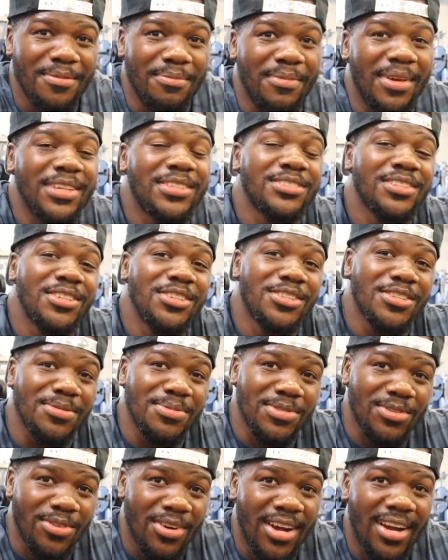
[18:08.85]
Make sure you
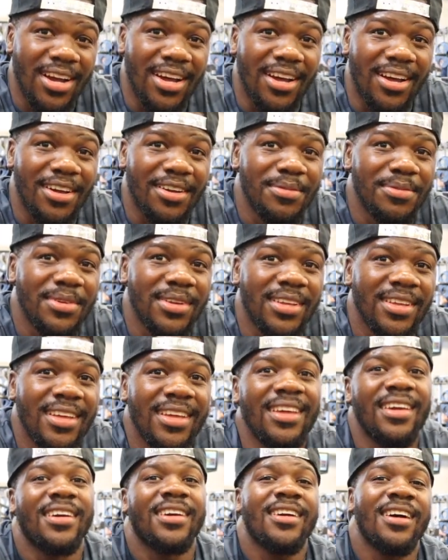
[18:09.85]
subscribe.
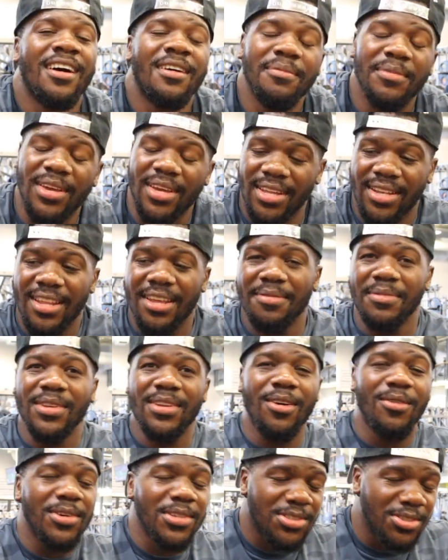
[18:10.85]
And comment and let me
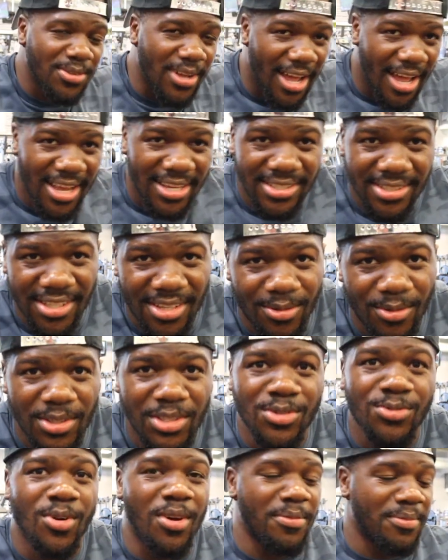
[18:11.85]
know what you guys think.
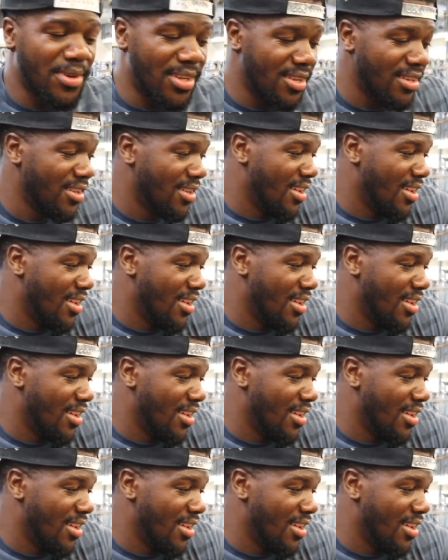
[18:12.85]
What you want me